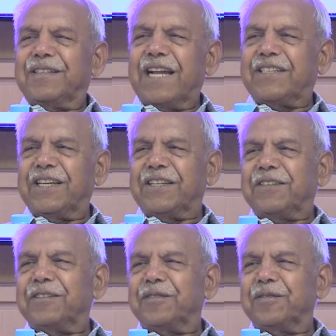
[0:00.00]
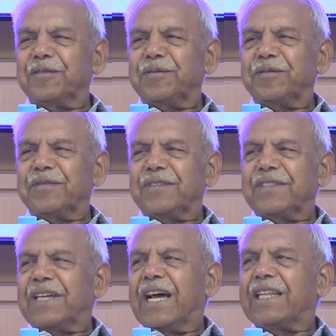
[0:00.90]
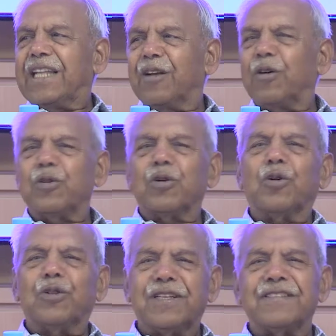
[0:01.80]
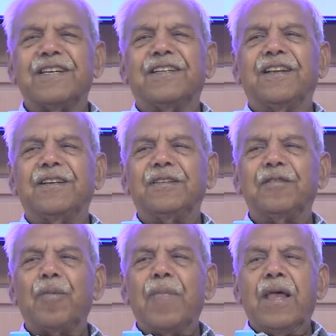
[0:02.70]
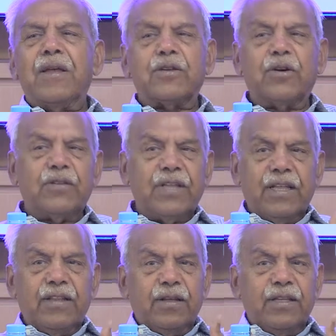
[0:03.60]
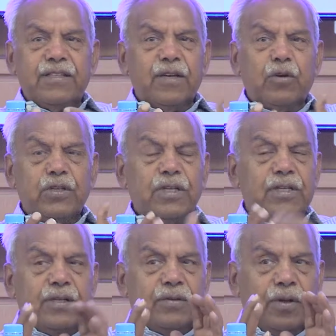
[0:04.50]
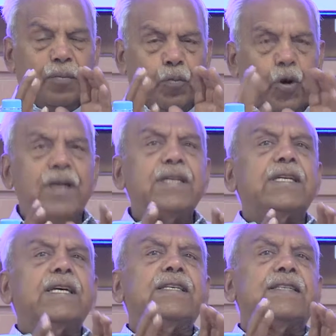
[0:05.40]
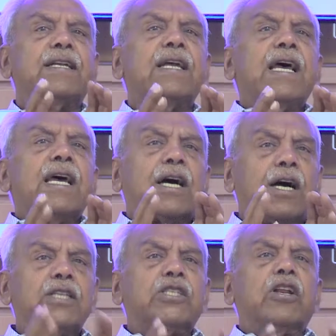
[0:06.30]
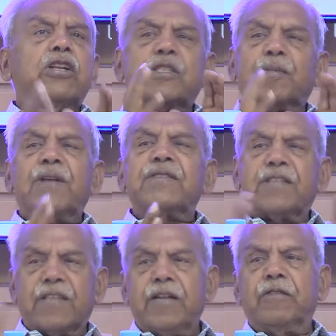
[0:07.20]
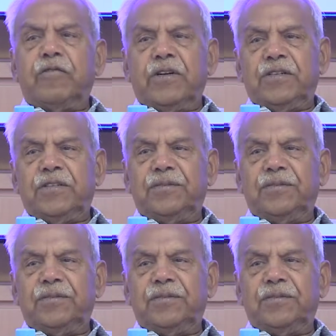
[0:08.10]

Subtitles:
that's it? And then go to court and settle. So the point is that cultural responses are different